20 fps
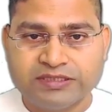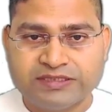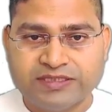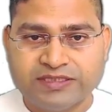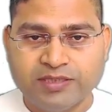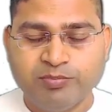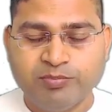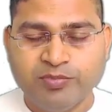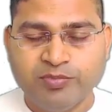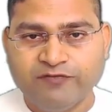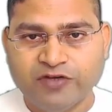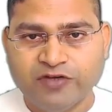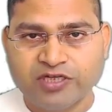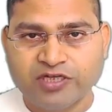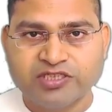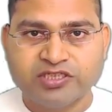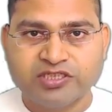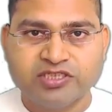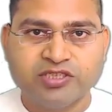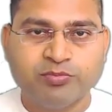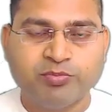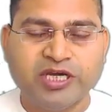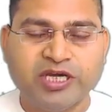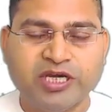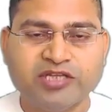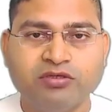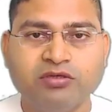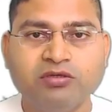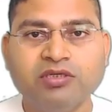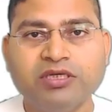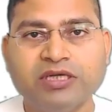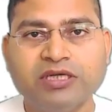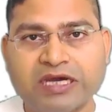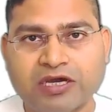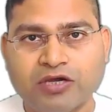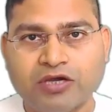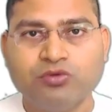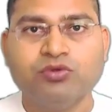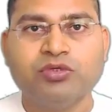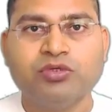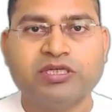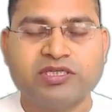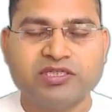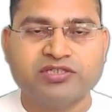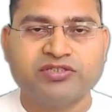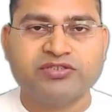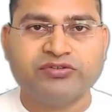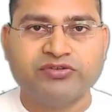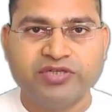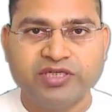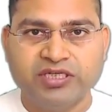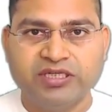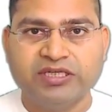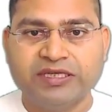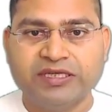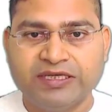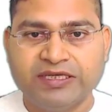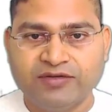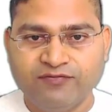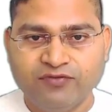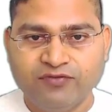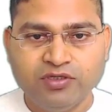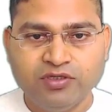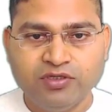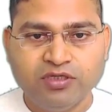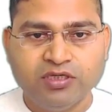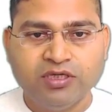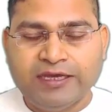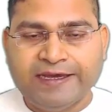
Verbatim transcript: zip functions in Python and how it is really helpful